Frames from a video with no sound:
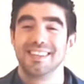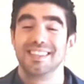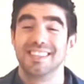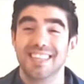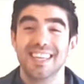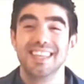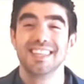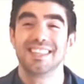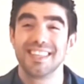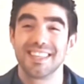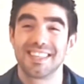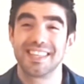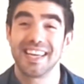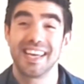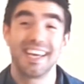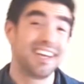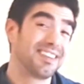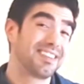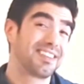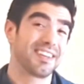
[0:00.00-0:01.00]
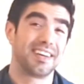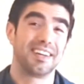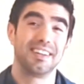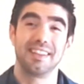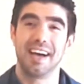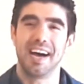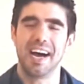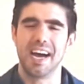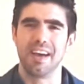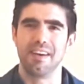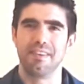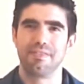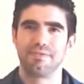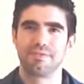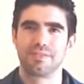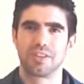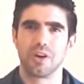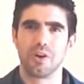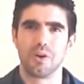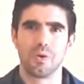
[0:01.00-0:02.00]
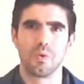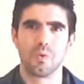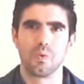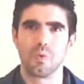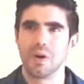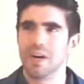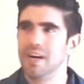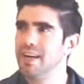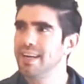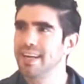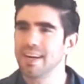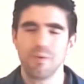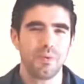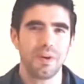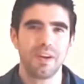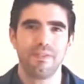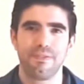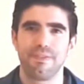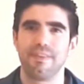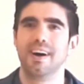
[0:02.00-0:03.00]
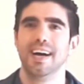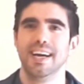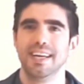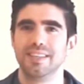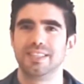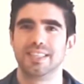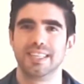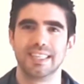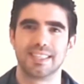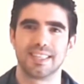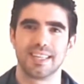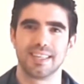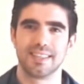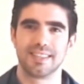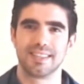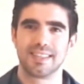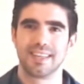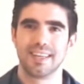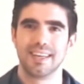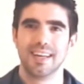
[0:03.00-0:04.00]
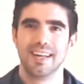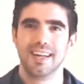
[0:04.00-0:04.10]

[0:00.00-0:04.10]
Jesus is alive, so where can we find Jesus?